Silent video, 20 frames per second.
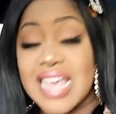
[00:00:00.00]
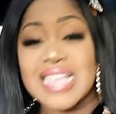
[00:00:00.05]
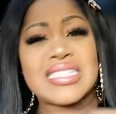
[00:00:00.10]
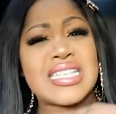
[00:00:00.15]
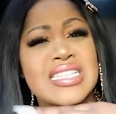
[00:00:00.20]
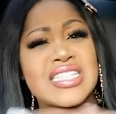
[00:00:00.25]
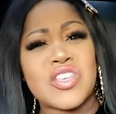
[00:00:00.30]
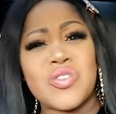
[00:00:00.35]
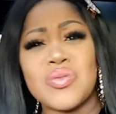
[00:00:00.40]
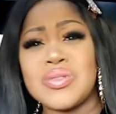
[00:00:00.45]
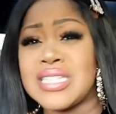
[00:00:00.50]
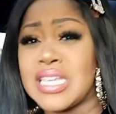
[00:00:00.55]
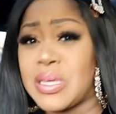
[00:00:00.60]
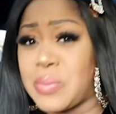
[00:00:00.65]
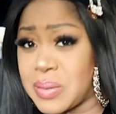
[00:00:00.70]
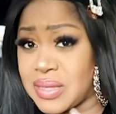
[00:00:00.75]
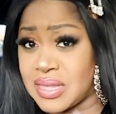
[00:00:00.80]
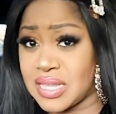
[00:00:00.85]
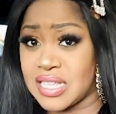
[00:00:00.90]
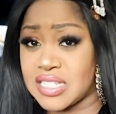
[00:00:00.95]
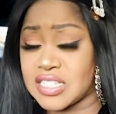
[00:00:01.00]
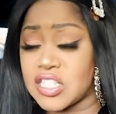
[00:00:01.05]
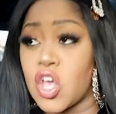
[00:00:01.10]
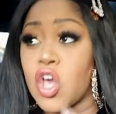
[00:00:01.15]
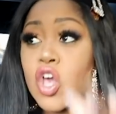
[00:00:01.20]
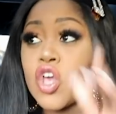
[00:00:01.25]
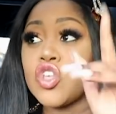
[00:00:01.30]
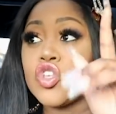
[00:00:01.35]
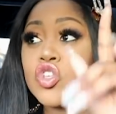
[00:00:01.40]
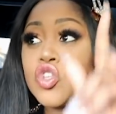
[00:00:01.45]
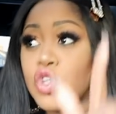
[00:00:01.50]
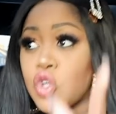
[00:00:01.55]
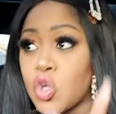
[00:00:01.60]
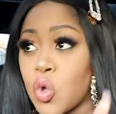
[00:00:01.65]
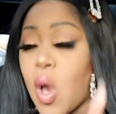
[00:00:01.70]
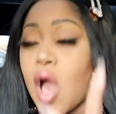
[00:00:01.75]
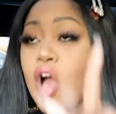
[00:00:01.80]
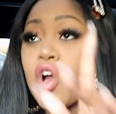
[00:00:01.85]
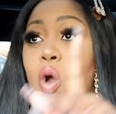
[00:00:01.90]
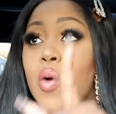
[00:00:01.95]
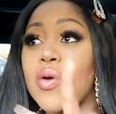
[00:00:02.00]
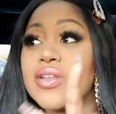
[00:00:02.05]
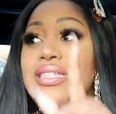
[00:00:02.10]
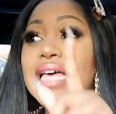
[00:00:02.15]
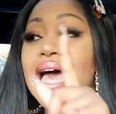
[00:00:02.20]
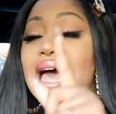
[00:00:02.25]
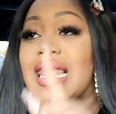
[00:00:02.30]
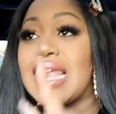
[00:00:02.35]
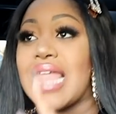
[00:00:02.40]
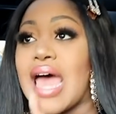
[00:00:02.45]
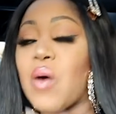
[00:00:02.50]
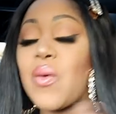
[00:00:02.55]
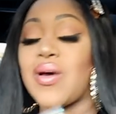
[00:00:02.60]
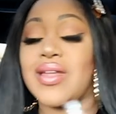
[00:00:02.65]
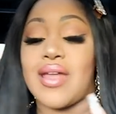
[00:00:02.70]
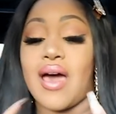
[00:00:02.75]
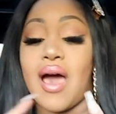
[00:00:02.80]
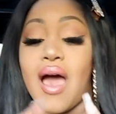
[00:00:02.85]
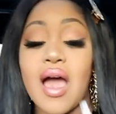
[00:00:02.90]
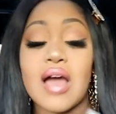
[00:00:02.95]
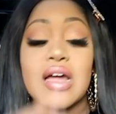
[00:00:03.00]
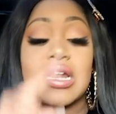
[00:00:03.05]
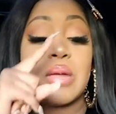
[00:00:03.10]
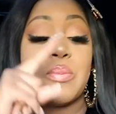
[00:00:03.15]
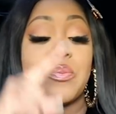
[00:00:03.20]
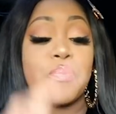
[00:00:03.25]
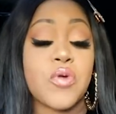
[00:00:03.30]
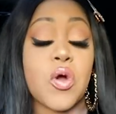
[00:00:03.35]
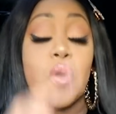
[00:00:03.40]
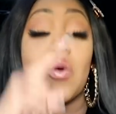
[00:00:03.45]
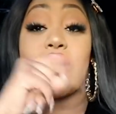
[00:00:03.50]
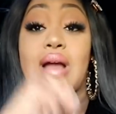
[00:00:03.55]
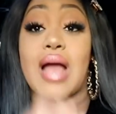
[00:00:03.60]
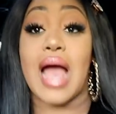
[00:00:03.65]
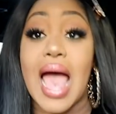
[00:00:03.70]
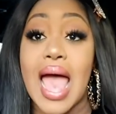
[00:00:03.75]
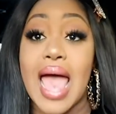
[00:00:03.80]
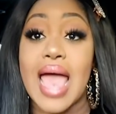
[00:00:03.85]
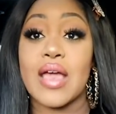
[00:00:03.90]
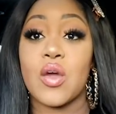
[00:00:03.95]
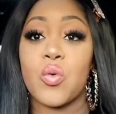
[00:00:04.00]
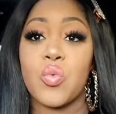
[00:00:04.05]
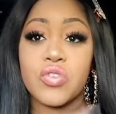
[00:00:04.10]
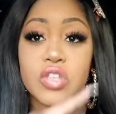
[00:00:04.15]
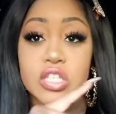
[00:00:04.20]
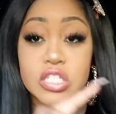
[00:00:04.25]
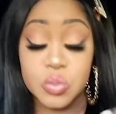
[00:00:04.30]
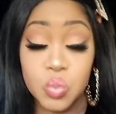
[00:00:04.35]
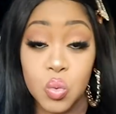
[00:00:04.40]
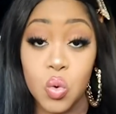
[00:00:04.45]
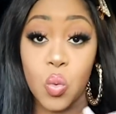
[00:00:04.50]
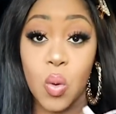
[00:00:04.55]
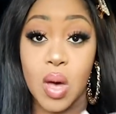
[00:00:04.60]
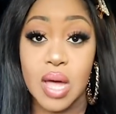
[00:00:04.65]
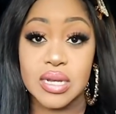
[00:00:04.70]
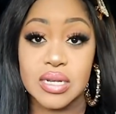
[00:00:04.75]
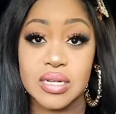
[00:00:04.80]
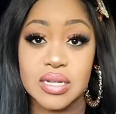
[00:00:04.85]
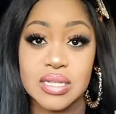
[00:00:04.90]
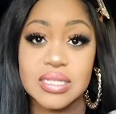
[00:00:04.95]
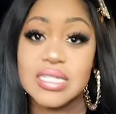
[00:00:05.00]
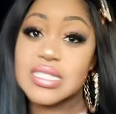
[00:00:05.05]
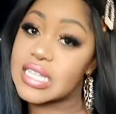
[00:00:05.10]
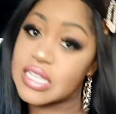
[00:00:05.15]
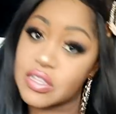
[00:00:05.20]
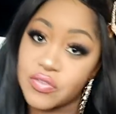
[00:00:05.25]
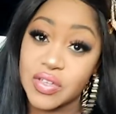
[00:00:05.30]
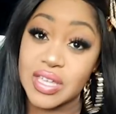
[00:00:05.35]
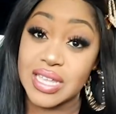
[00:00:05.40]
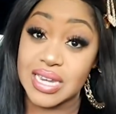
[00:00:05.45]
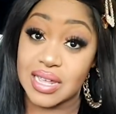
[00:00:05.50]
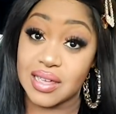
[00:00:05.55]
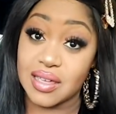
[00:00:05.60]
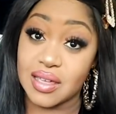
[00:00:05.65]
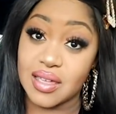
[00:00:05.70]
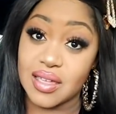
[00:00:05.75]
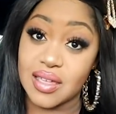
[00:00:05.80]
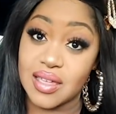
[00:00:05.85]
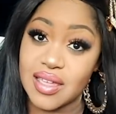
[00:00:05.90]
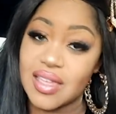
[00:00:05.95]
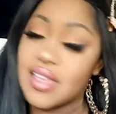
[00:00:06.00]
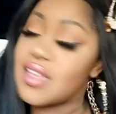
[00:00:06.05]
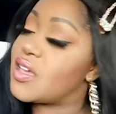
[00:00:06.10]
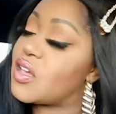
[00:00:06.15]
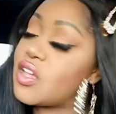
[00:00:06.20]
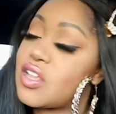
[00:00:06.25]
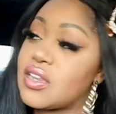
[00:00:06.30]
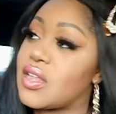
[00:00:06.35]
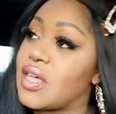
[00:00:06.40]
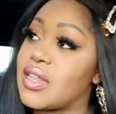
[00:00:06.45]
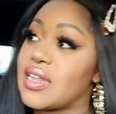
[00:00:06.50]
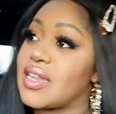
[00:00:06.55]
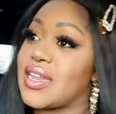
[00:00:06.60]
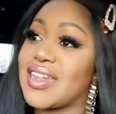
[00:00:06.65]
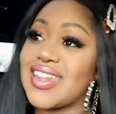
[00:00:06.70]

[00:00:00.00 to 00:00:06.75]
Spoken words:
Sis, are you deep in this? You are going to allow an ugly, broke guy with a small one to take you for idiot? No.